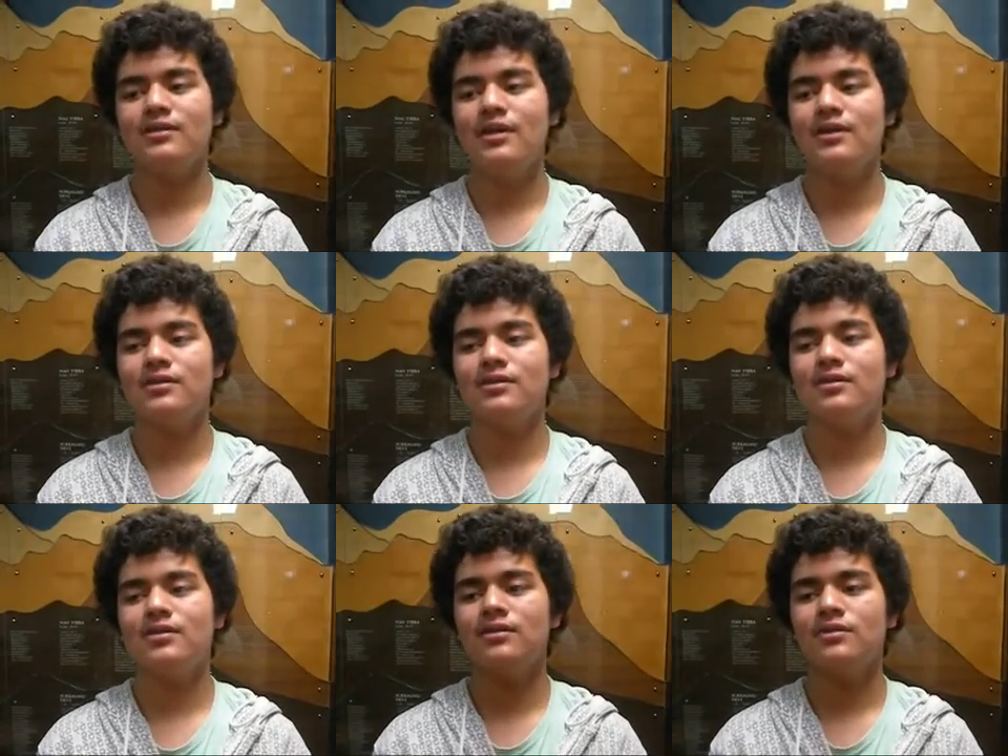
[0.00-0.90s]
then
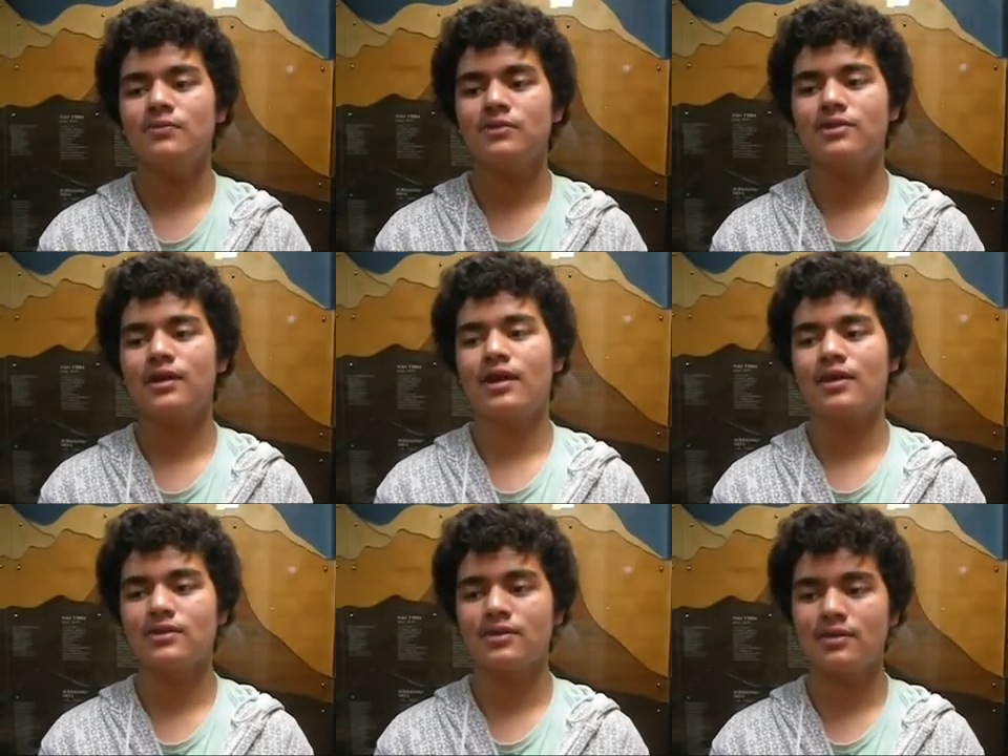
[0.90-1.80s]
Woodstock
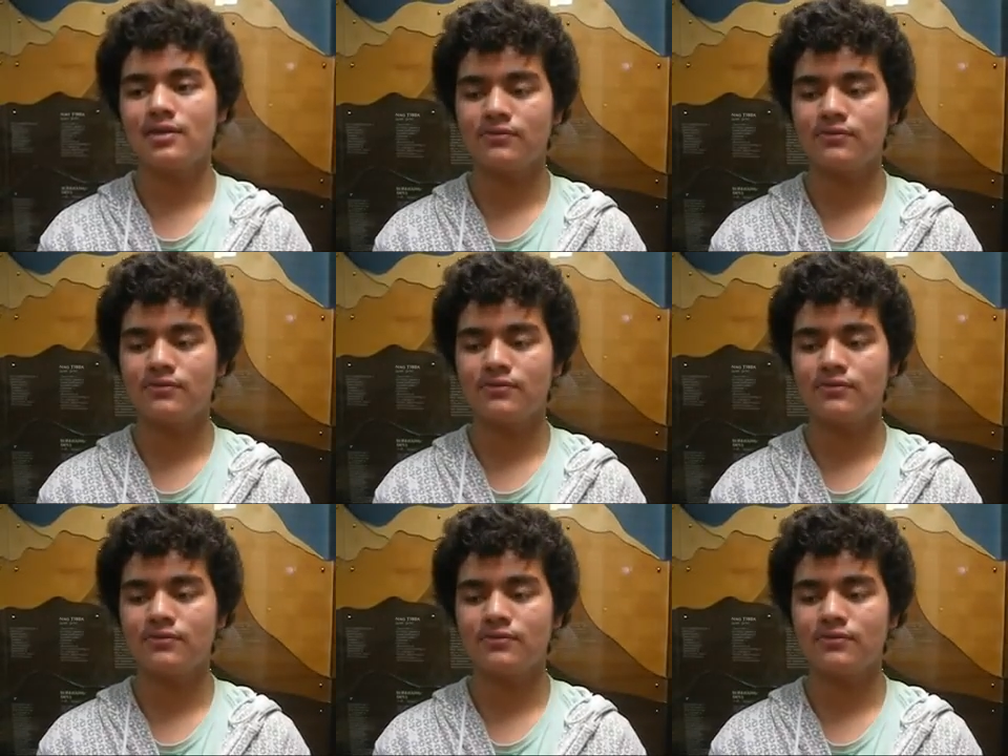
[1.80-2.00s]
actually